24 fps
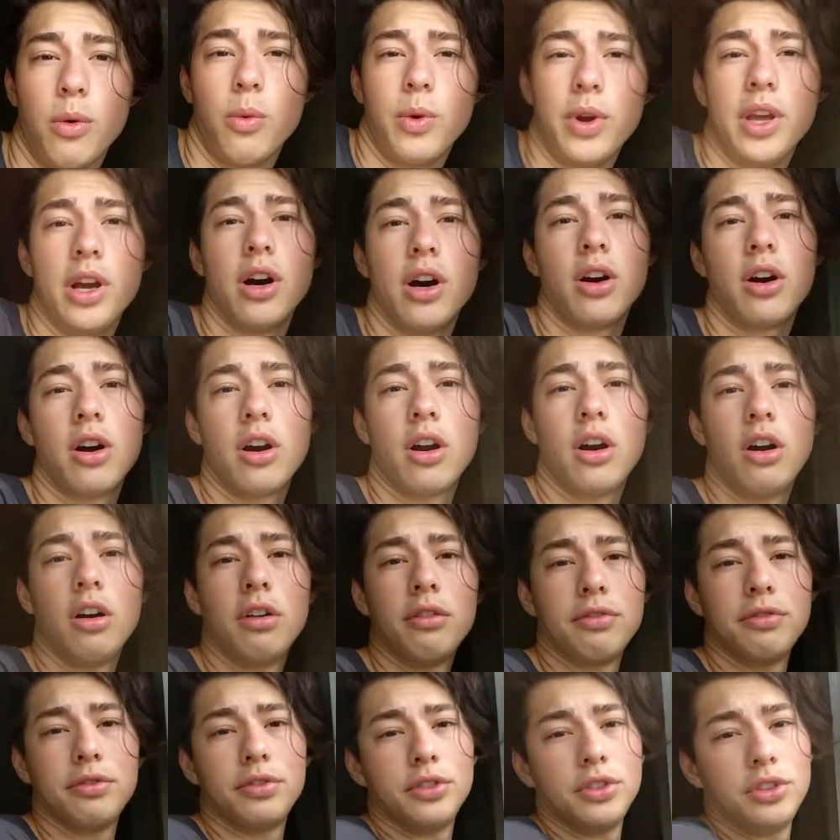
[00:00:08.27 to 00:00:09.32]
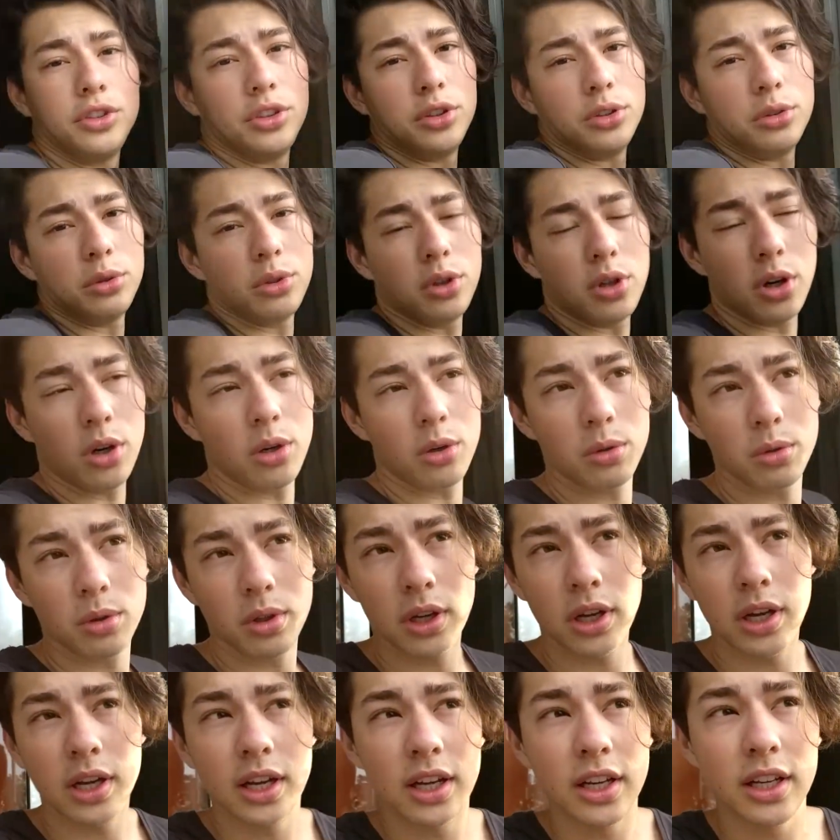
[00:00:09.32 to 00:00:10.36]
are off to go
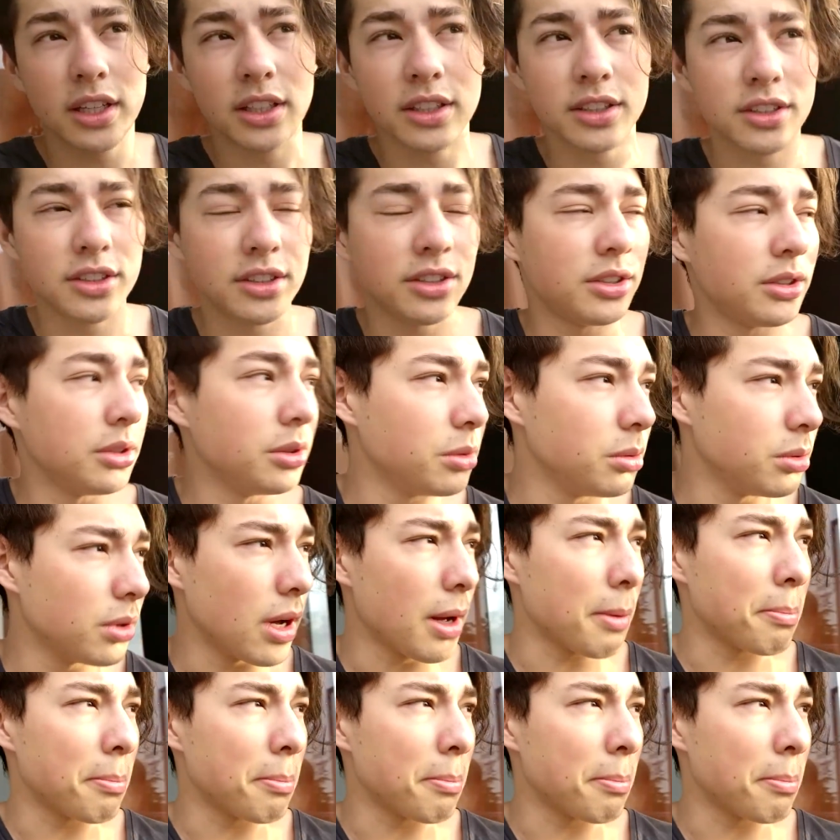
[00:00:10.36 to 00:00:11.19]
to the